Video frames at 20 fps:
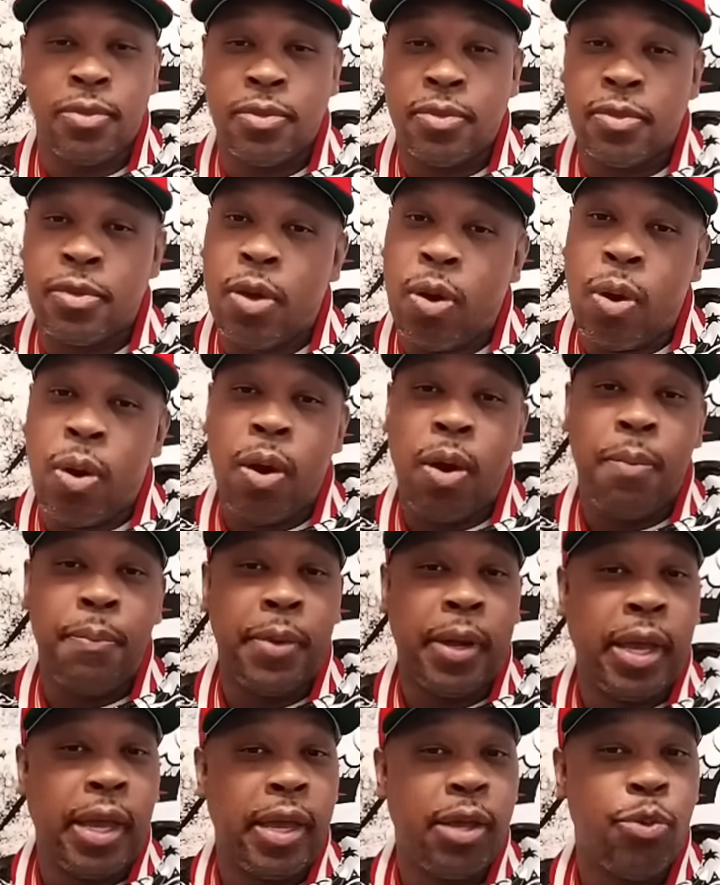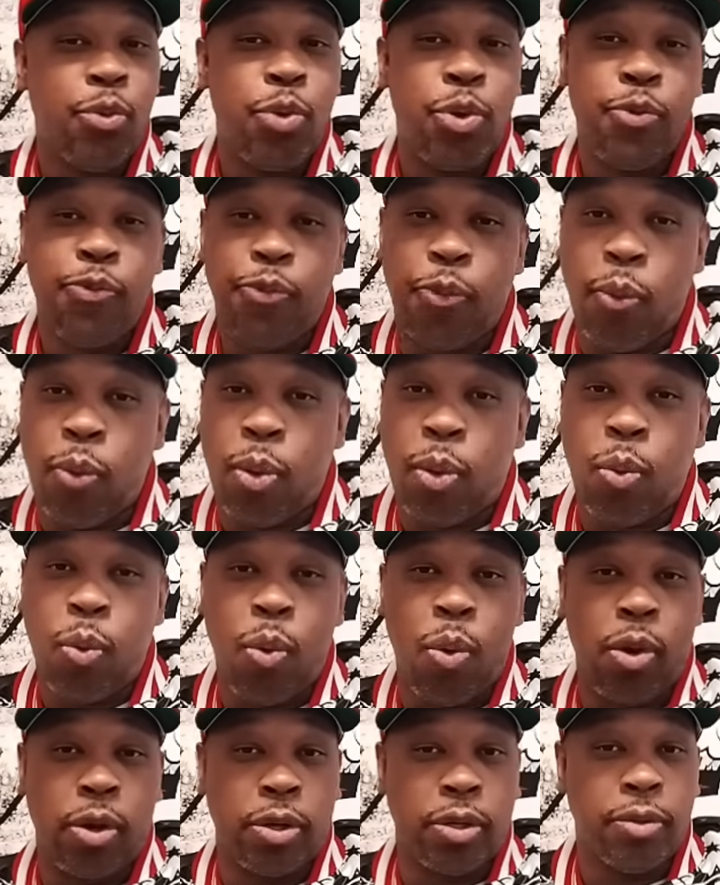nah, man, you in the fourth
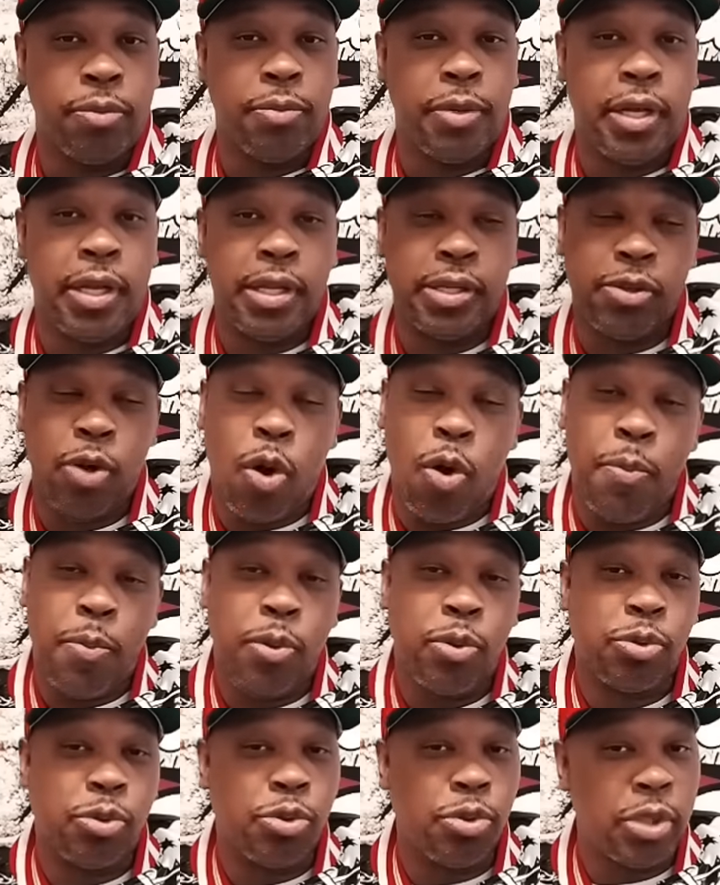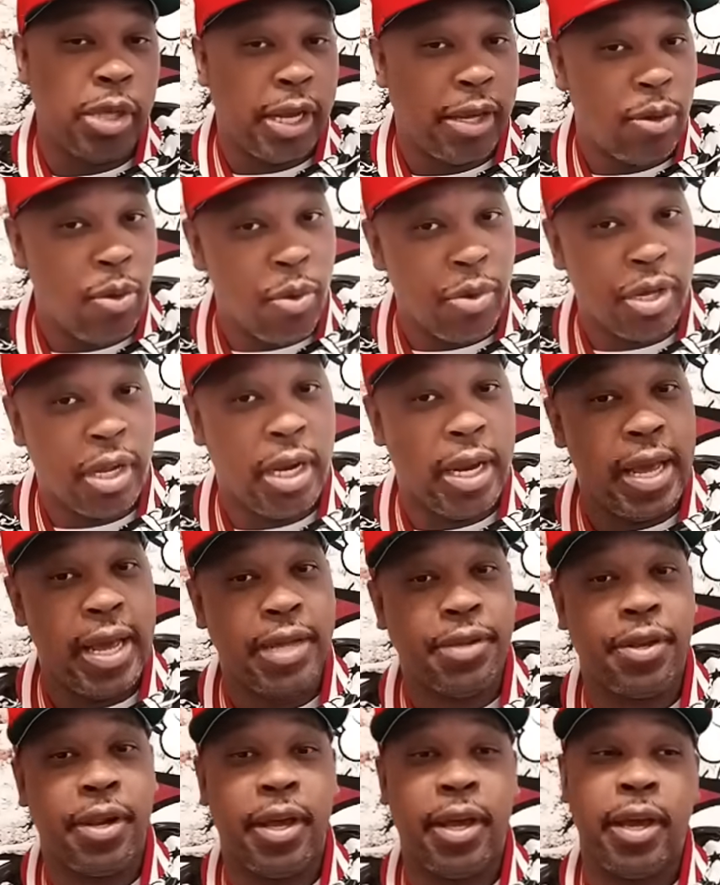quarter. I mean, it's almost you like you're on your
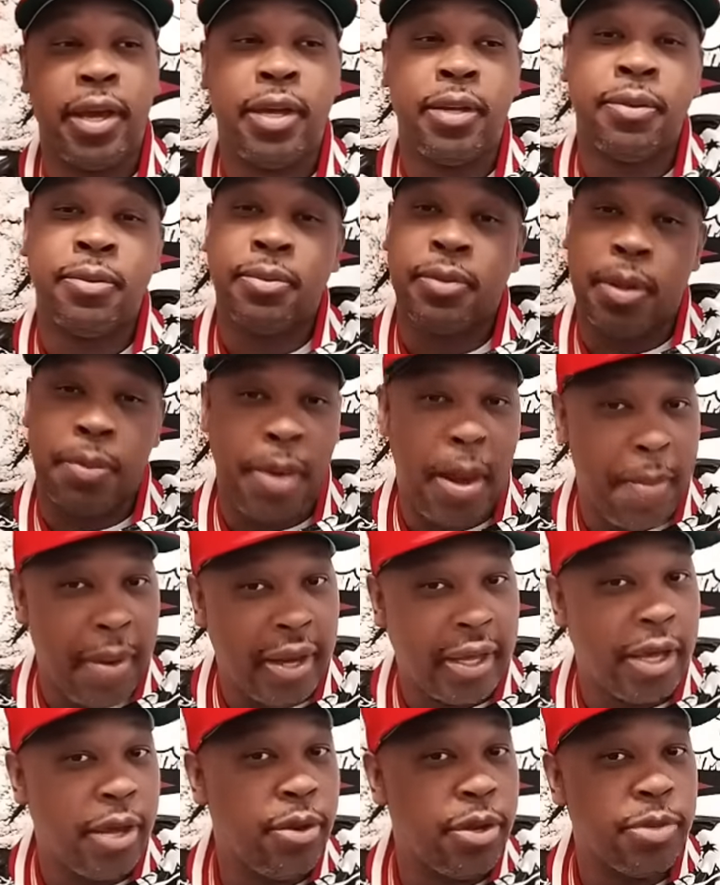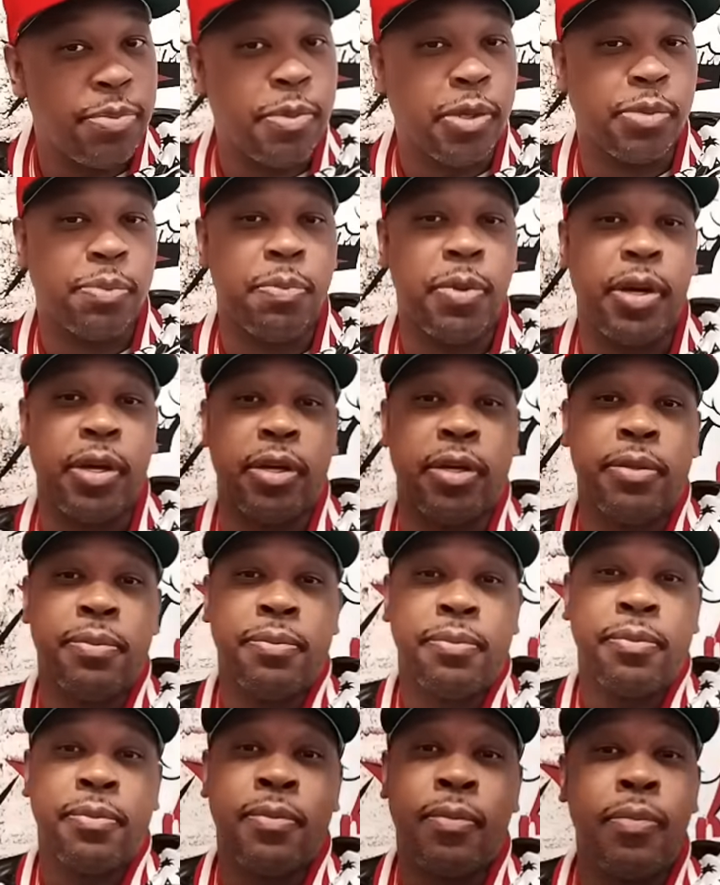last leg. I'm not about to give you this much money.
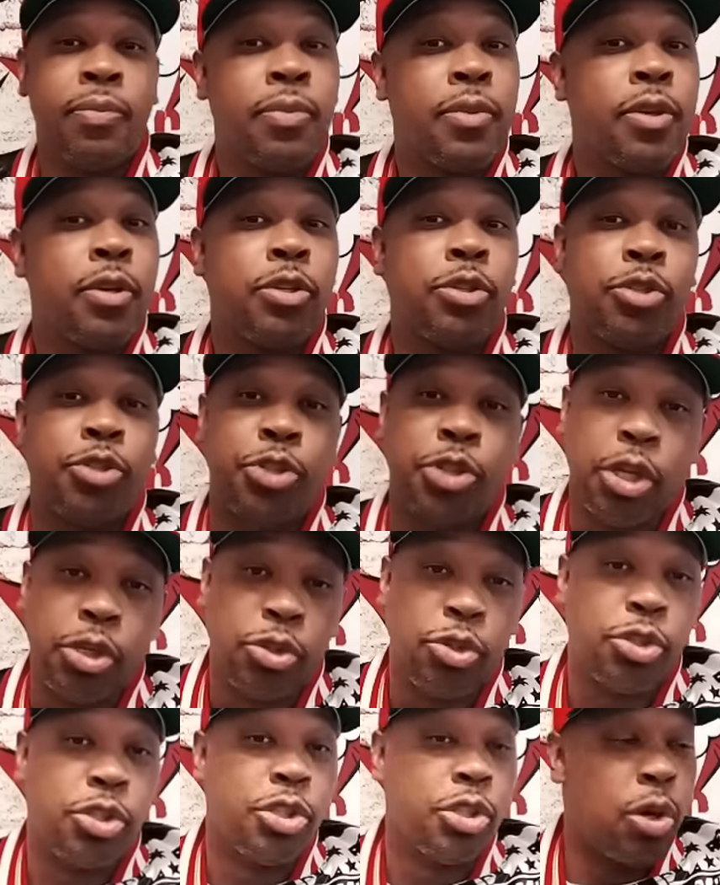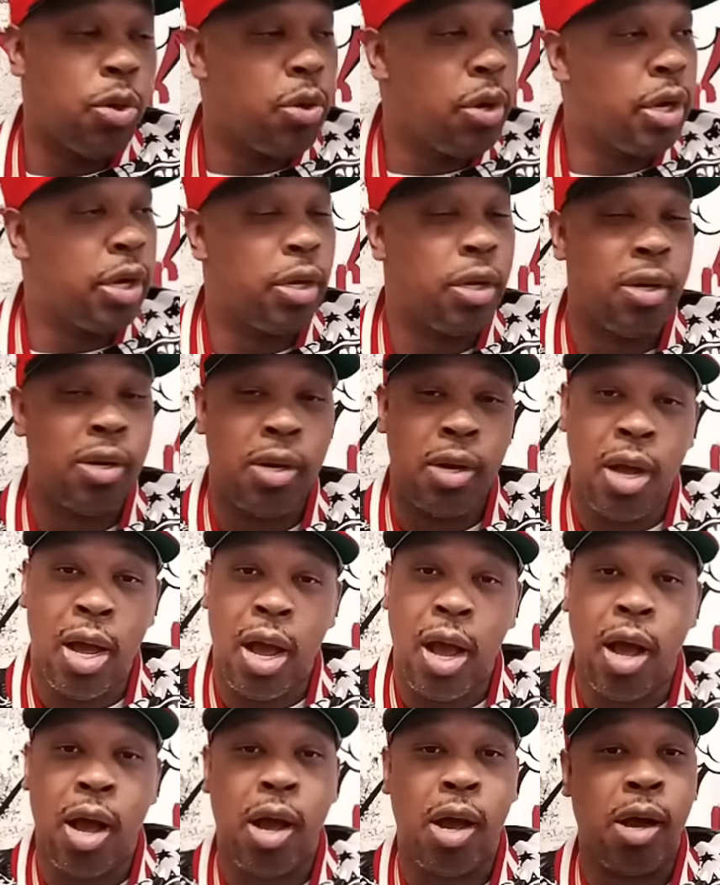Jizzle showing,
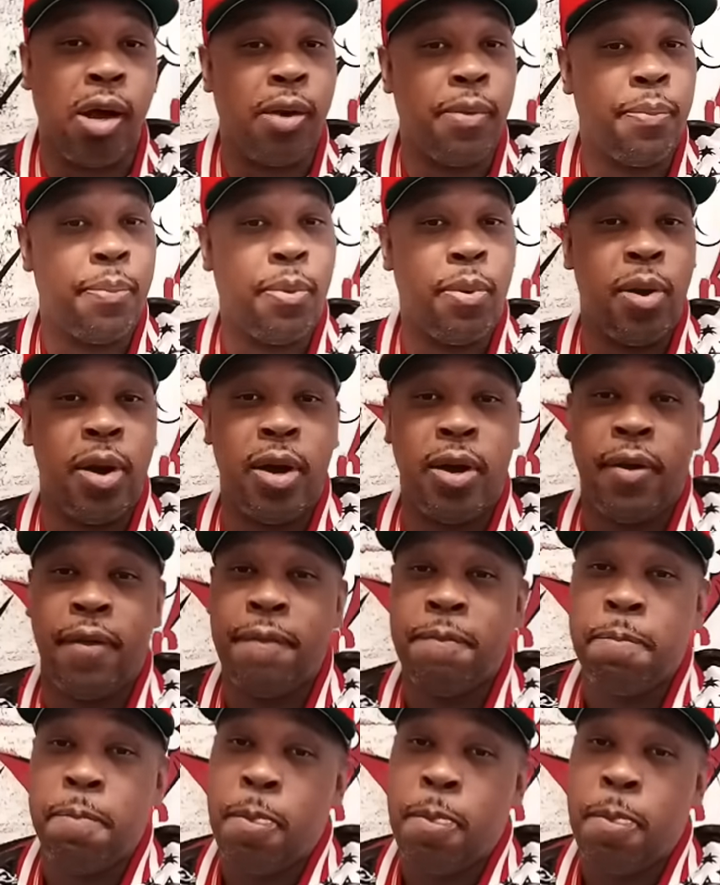nah, boy,